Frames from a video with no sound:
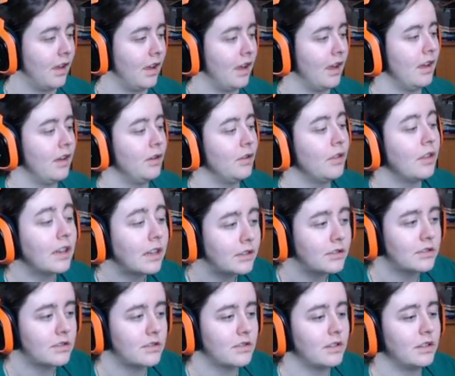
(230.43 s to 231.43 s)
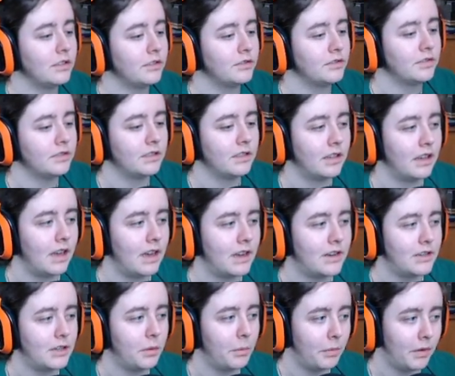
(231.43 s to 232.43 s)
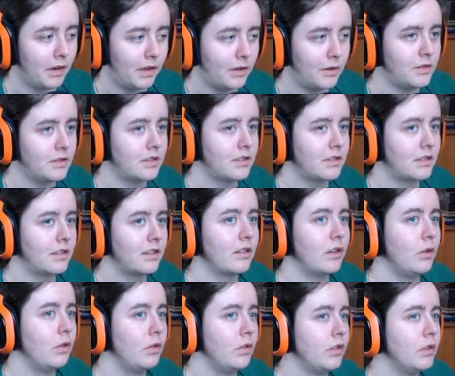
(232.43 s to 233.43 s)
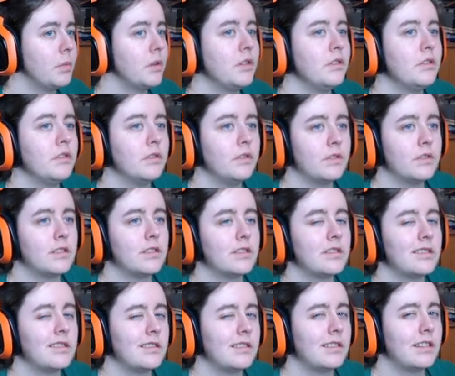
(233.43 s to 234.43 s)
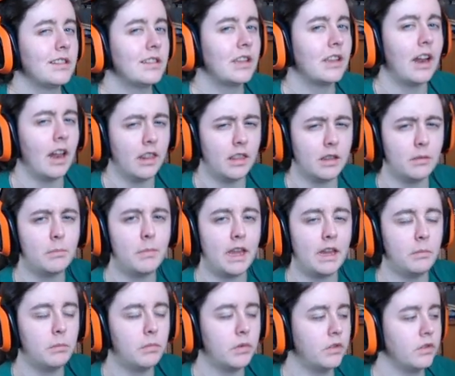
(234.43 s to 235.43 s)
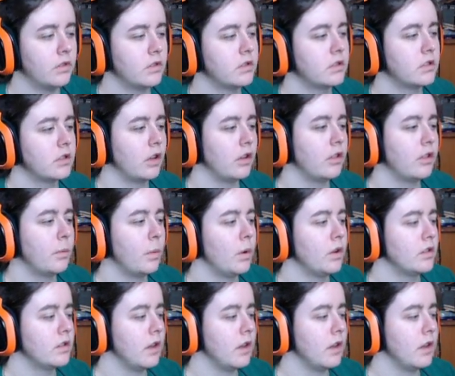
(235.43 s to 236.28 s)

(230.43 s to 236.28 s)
all that good stuff. I do upload all the bundles, the, like the main bundles, so the ones